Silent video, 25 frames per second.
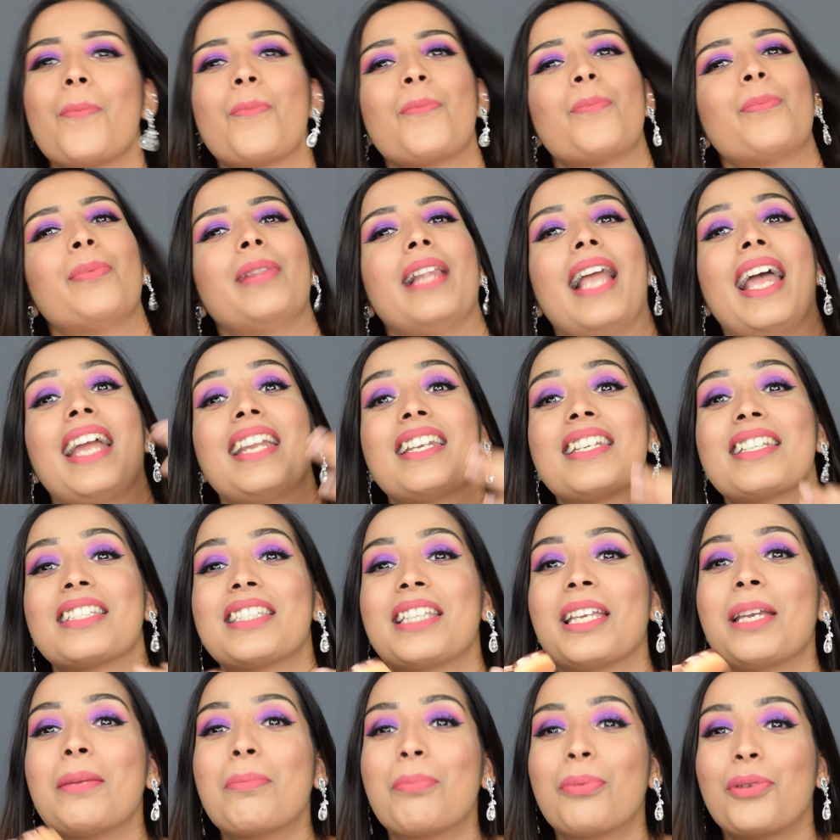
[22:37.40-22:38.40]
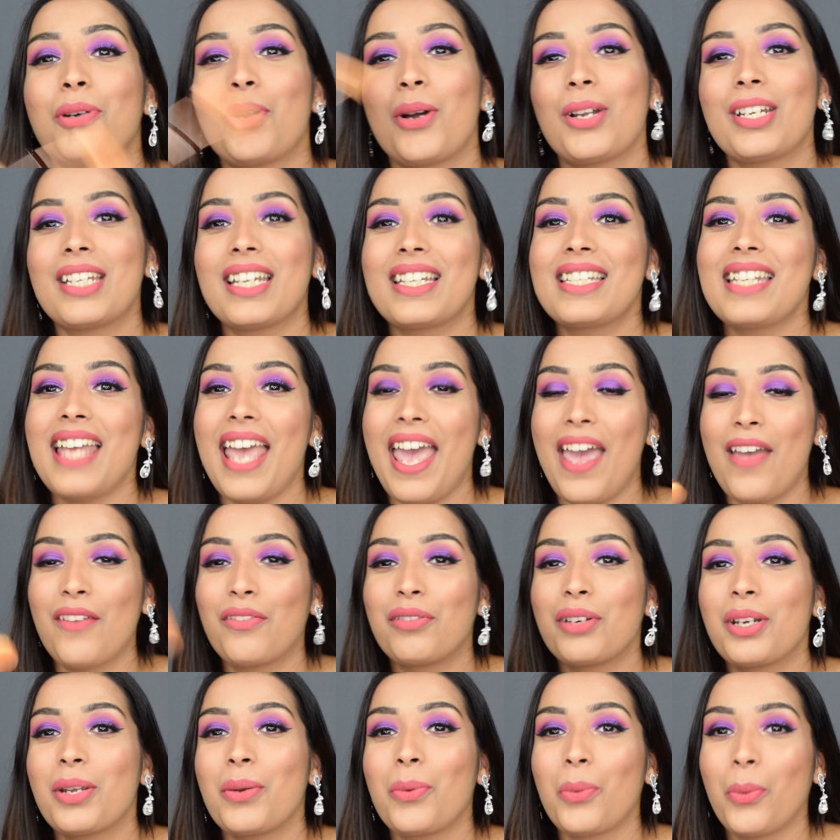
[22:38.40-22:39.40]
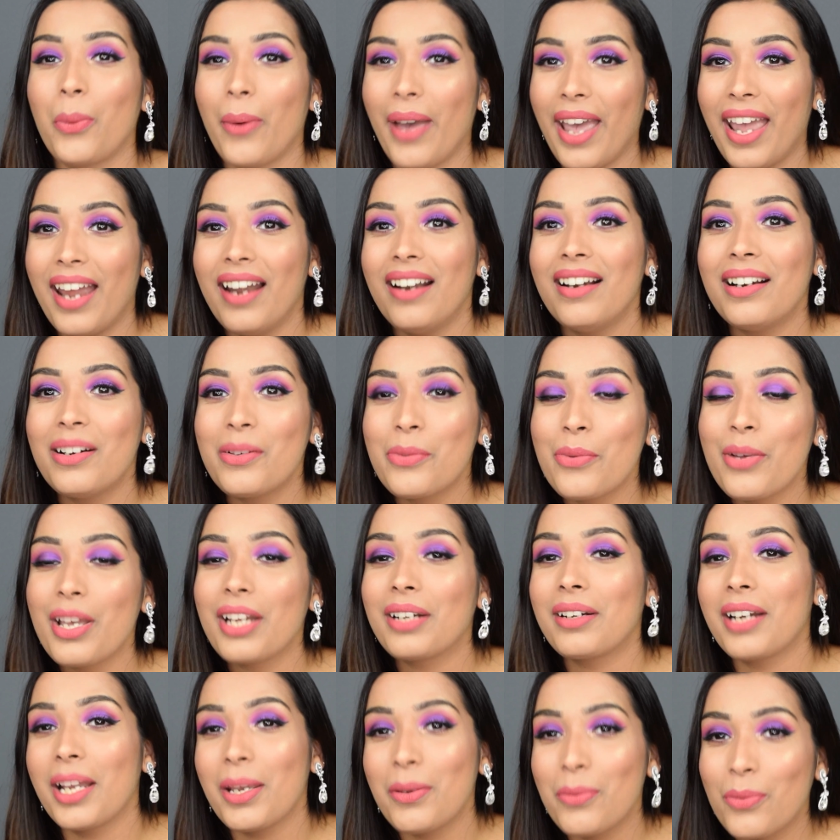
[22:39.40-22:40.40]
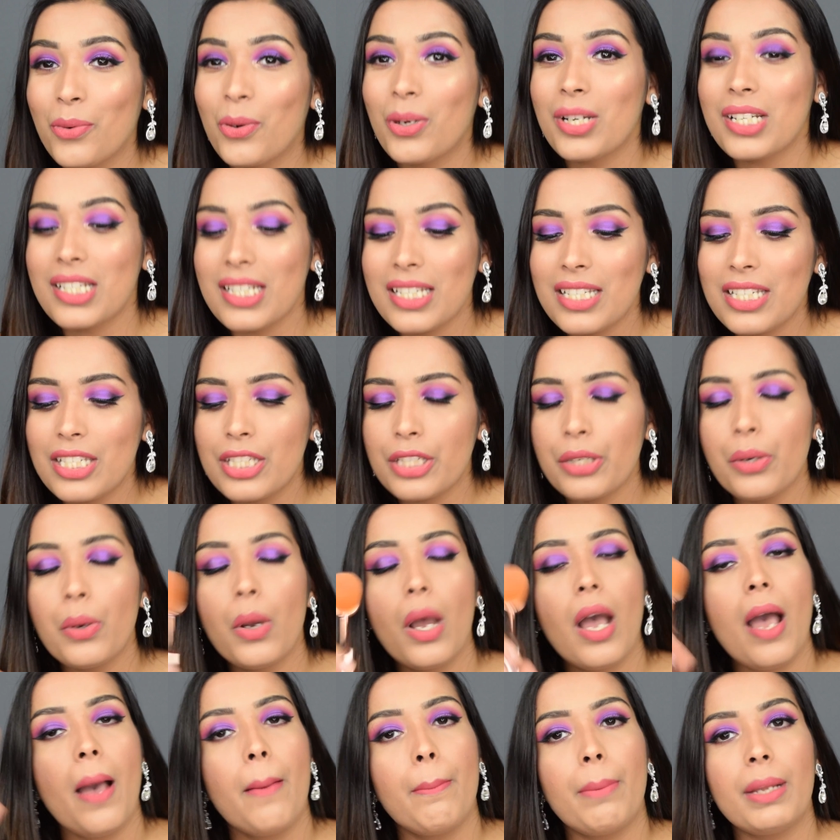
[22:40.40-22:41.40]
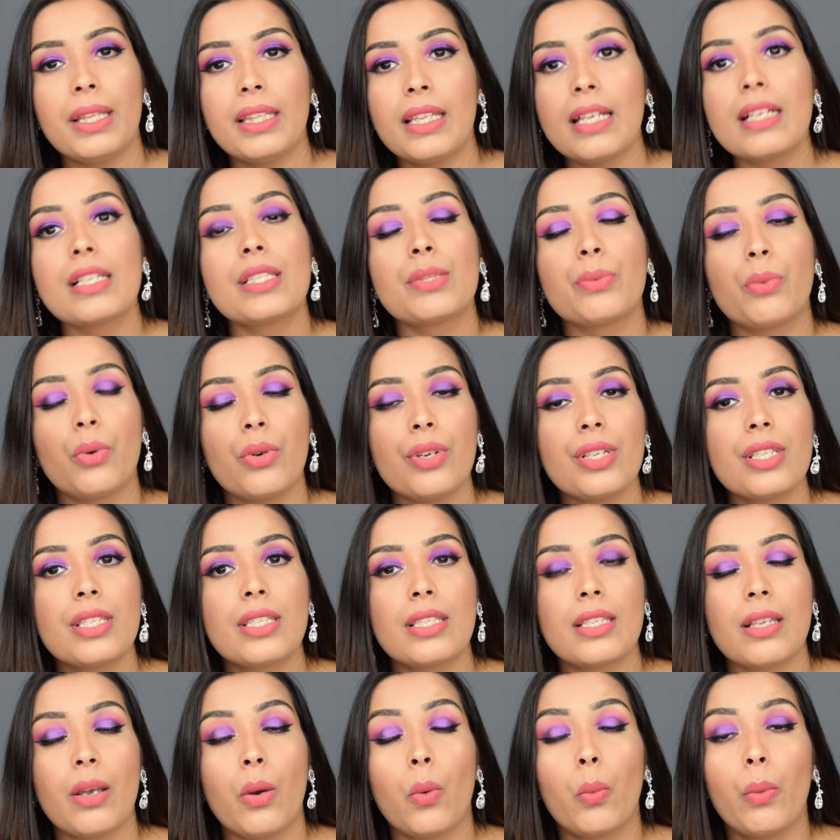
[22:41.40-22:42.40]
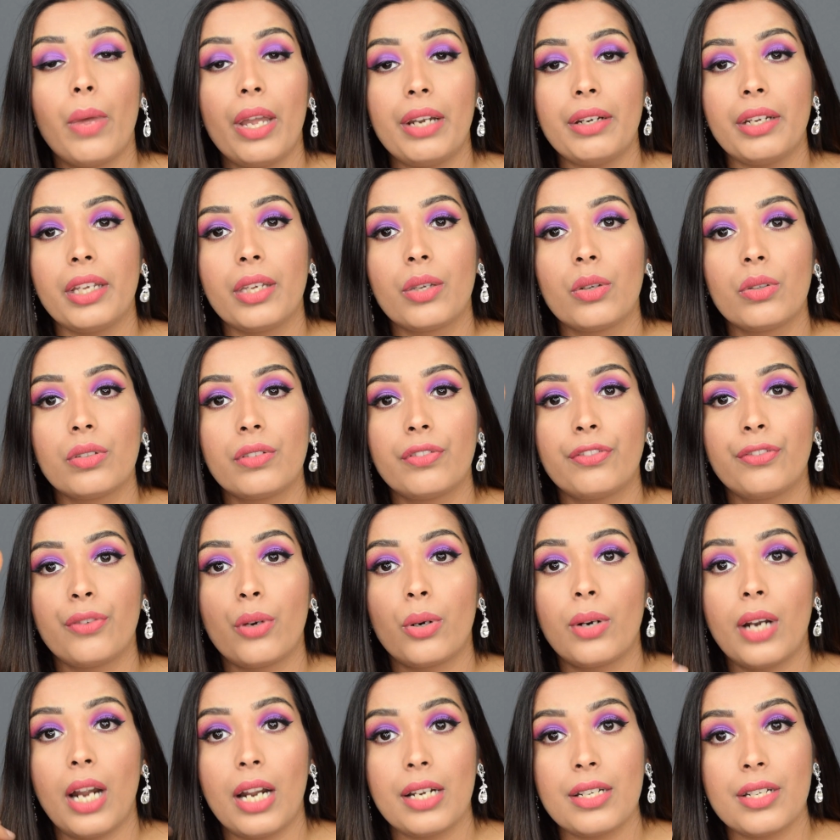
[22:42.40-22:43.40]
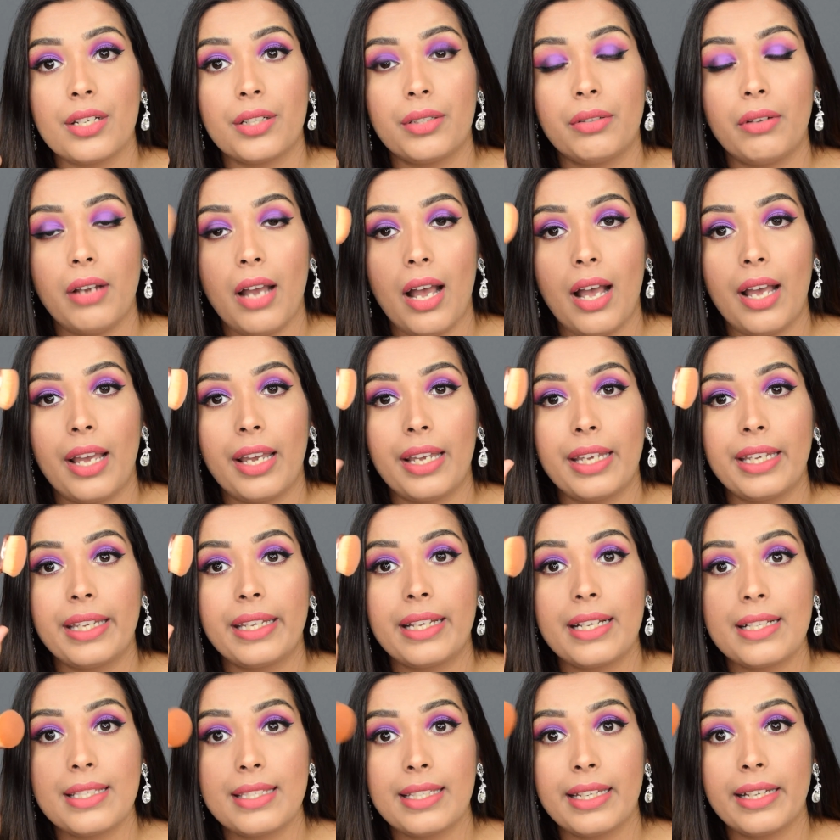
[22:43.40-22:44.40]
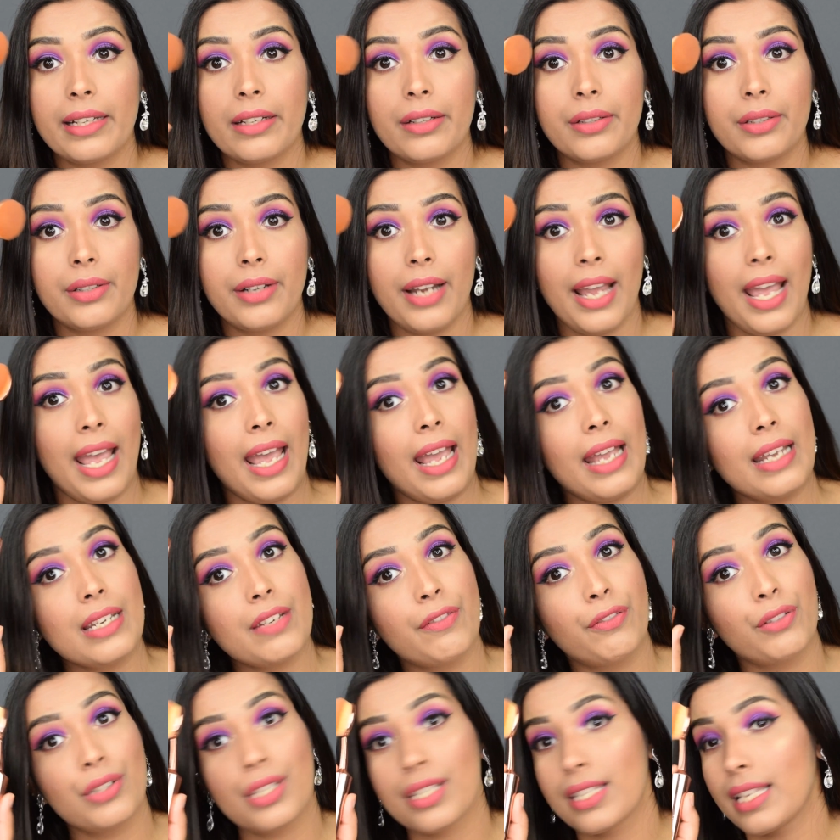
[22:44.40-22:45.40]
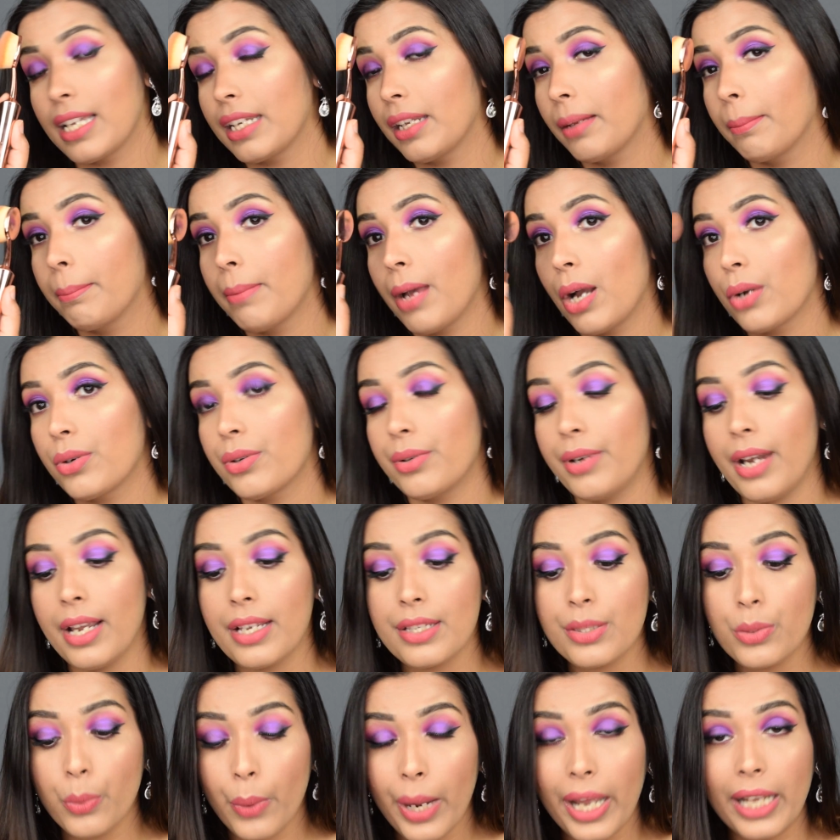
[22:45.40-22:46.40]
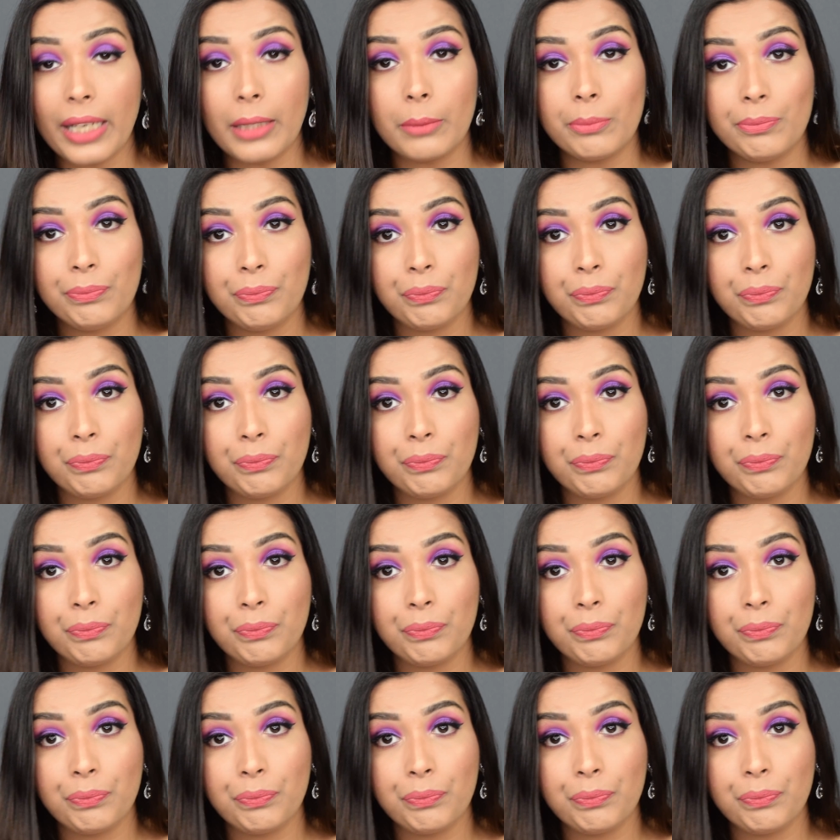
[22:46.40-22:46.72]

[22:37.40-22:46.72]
blend the product everywhere where I want it to. But this was very good for under eye concealer and for the setting powder as well.